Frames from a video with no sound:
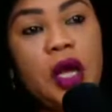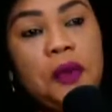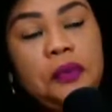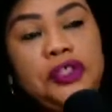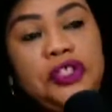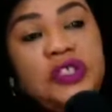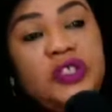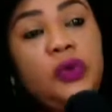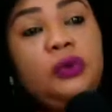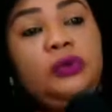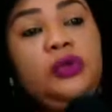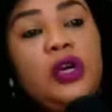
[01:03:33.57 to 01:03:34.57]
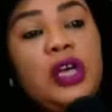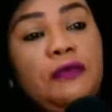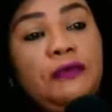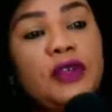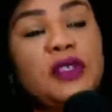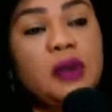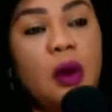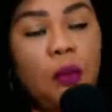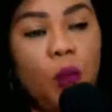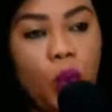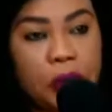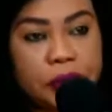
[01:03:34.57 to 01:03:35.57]
She's still looking for
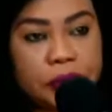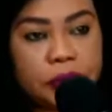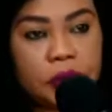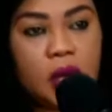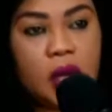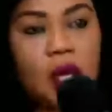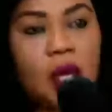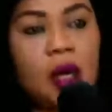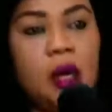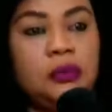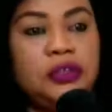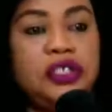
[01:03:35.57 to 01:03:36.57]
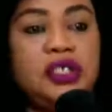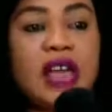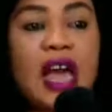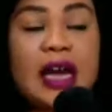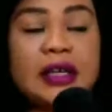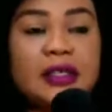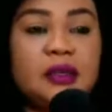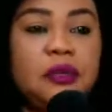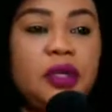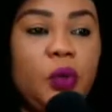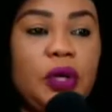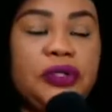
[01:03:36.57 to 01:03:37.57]
someone. She's asked
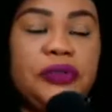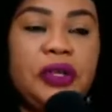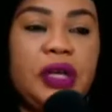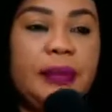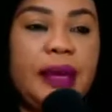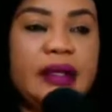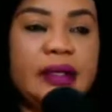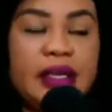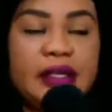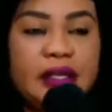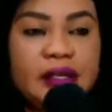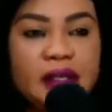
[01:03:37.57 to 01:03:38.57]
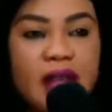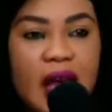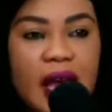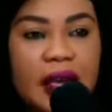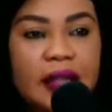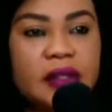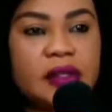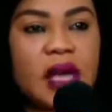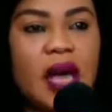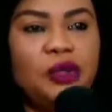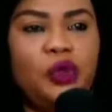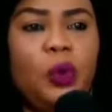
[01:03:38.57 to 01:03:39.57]
me, what do you think about dating sites?
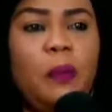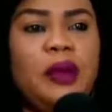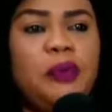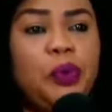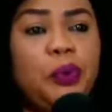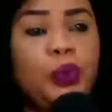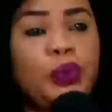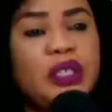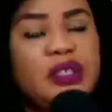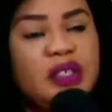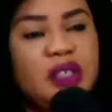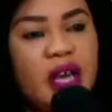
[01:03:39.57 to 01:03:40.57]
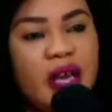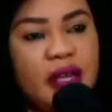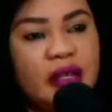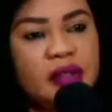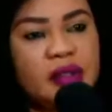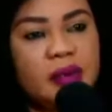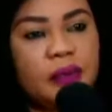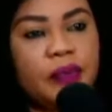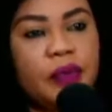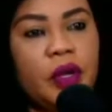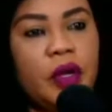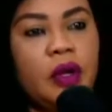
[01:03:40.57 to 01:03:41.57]
How do you meet people these days?
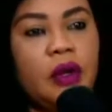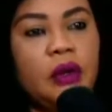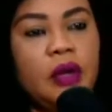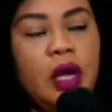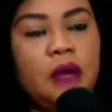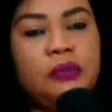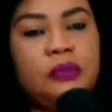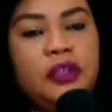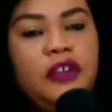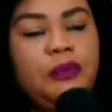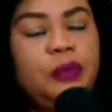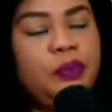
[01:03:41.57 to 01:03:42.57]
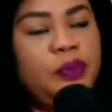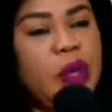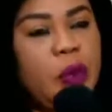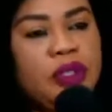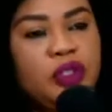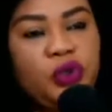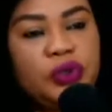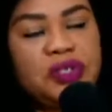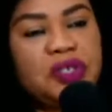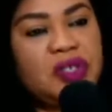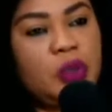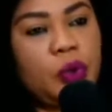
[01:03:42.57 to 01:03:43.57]
If someone
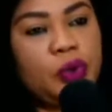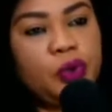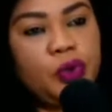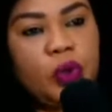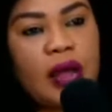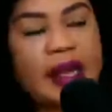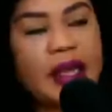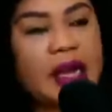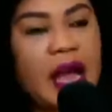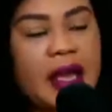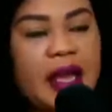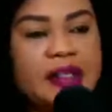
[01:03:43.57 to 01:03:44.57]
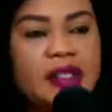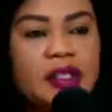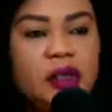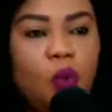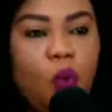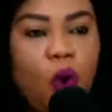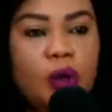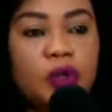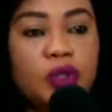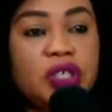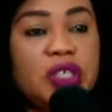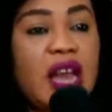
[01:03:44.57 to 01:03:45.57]
introduces someone to you, like in her case, it didn't work. So
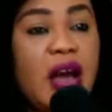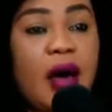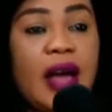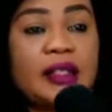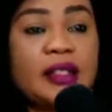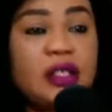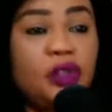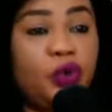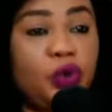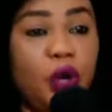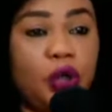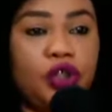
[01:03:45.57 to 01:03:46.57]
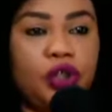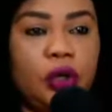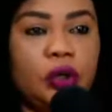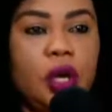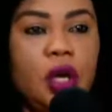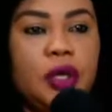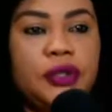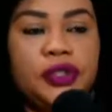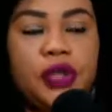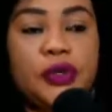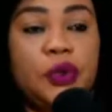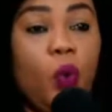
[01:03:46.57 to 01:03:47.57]
she's now anti-introduction. She
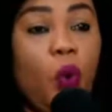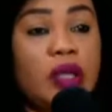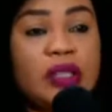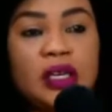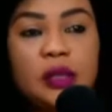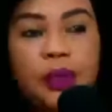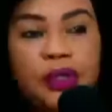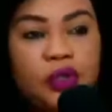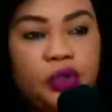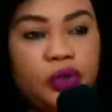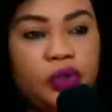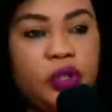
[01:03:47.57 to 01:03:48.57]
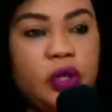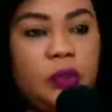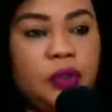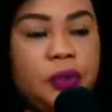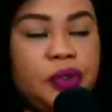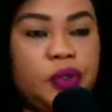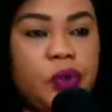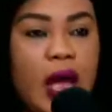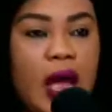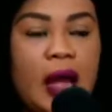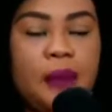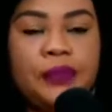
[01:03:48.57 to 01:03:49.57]
doesn't want anybody introducing somebody to
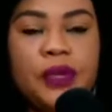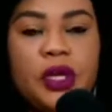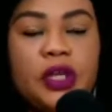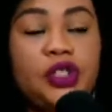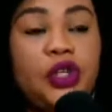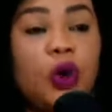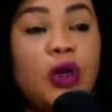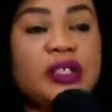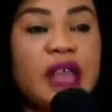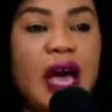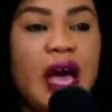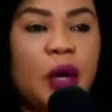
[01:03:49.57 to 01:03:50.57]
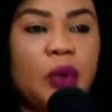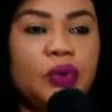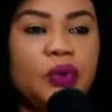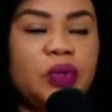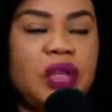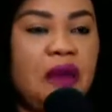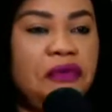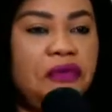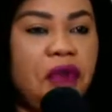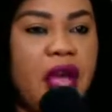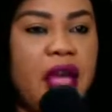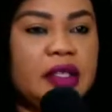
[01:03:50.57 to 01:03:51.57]
her. She goes out with her
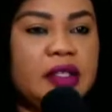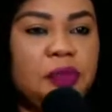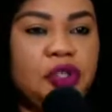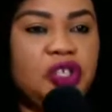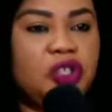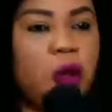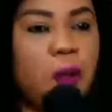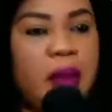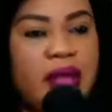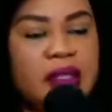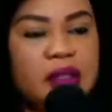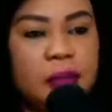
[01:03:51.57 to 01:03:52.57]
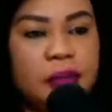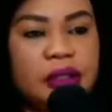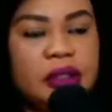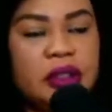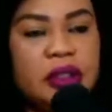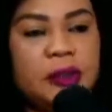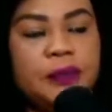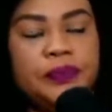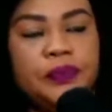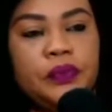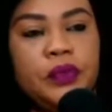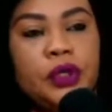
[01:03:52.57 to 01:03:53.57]
friends, but she's not met somebody.
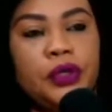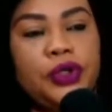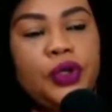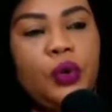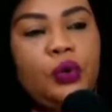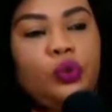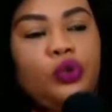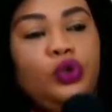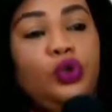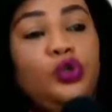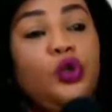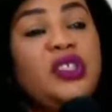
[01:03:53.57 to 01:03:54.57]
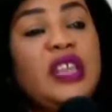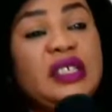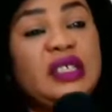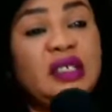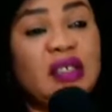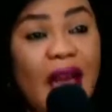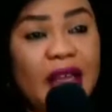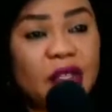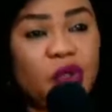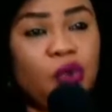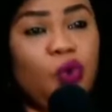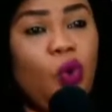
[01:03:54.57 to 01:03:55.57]
Do you use dating sites?
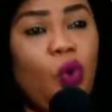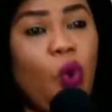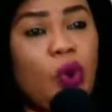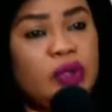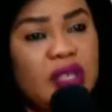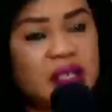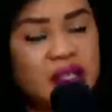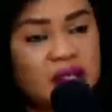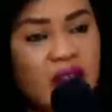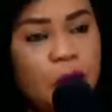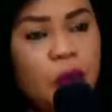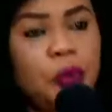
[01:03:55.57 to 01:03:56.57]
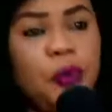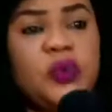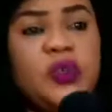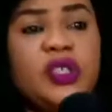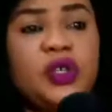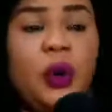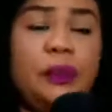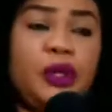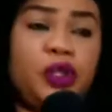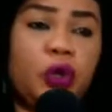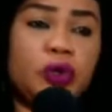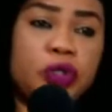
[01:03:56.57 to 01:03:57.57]
Should you go on dating sites? When people see your
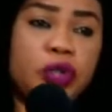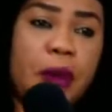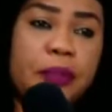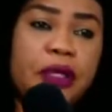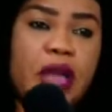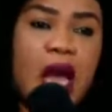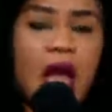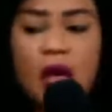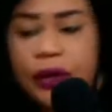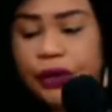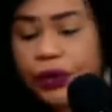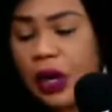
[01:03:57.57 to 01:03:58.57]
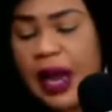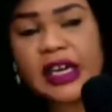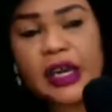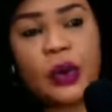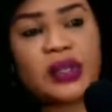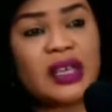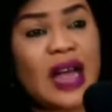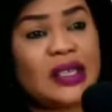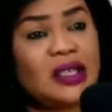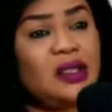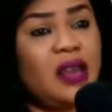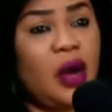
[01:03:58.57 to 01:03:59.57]
picture on social media, like there was
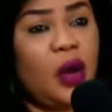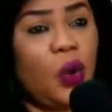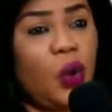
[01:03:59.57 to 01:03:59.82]
last year, I